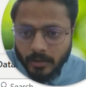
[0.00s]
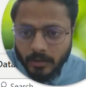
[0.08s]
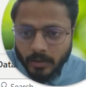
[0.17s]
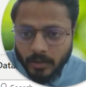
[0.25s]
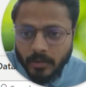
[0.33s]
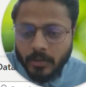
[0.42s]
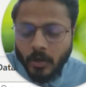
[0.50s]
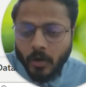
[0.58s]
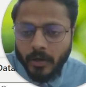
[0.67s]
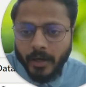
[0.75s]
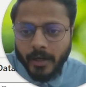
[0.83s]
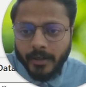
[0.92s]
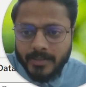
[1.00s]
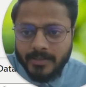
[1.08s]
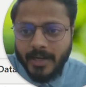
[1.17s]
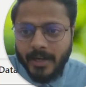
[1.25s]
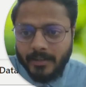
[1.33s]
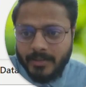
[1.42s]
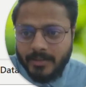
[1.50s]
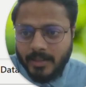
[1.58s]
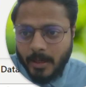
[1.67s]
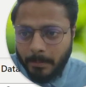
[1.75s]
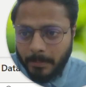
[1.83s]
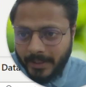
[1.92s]
learn or understand this
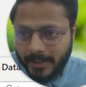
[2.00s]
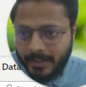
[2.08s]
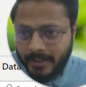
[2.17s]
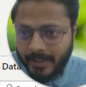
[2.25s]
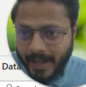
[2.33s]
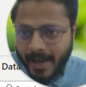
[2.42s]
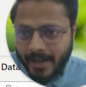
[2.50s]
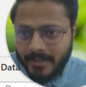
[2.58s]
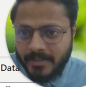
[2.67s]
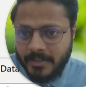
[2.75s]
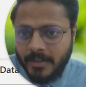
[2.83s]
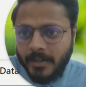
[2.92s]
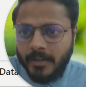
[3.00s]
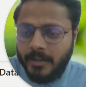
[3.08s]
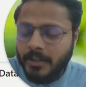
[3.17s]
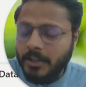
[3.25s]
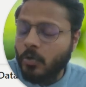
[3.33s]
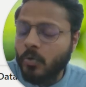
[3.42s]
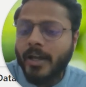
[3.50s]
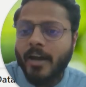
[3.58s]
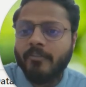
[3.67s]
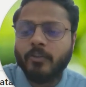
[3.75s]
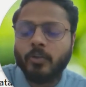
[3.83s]
complete DAX, you don't have